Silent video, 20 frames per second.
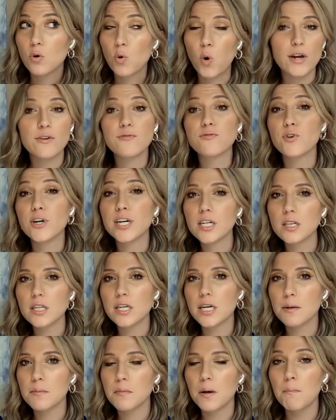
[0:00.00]
quite
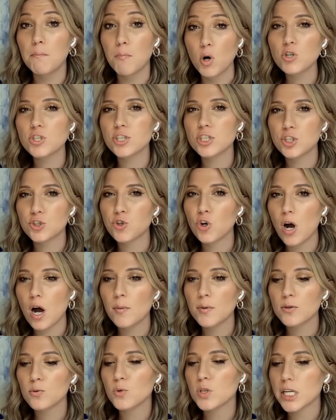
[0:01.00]
frankly, mostly
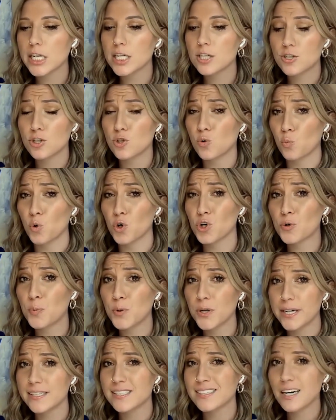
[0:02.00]
trauma related to the
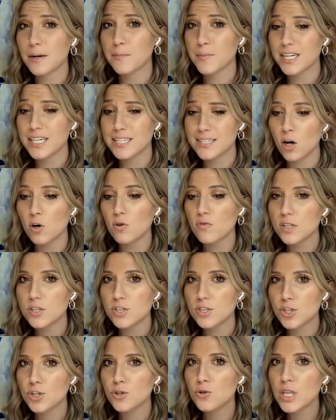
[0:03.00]
workplace that I'm going to delve
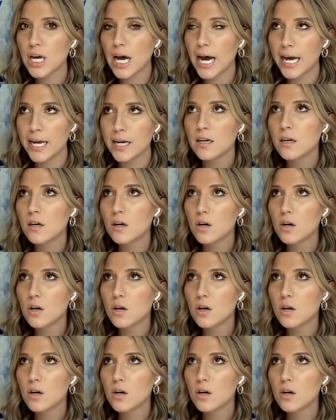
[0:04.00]
into, that,